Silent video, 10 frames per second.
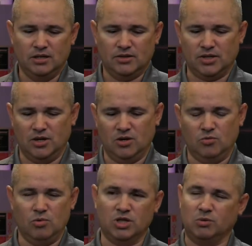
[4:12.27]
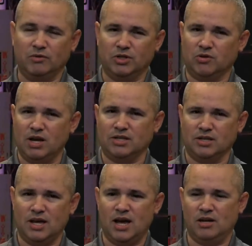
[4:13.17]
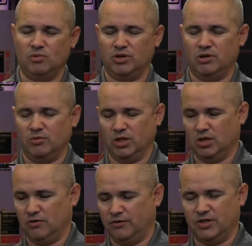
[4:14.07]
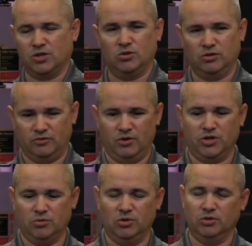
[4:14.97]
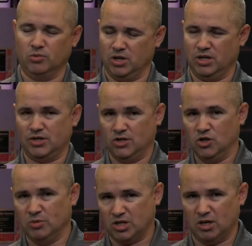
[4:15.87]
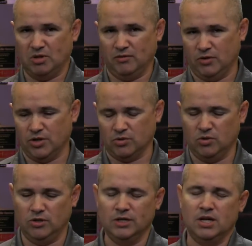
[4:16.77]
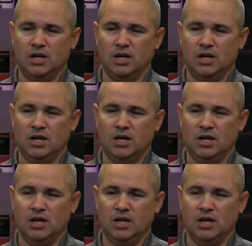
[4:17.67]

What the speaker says: So once we've addressed that, whether or not we're going to go physical or virtual, and we're going to assume it's going to be virtual,